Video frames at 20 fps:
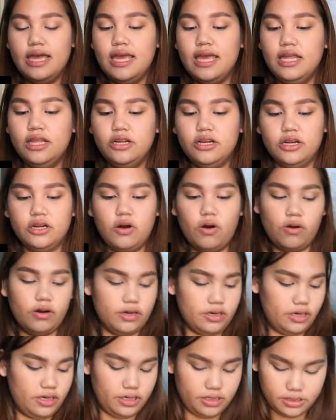inner
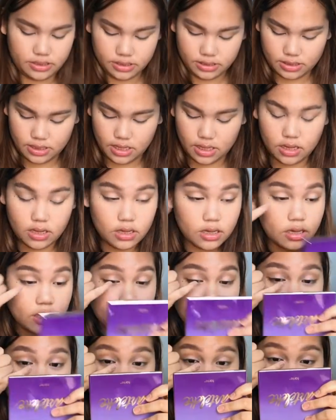corners.
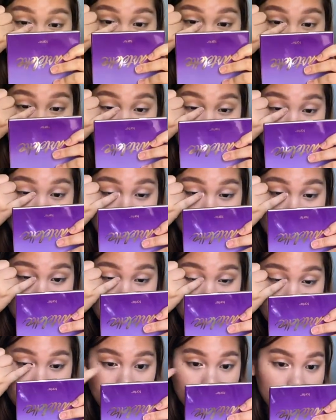1
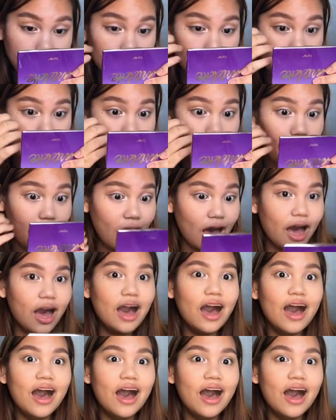minute. Huh?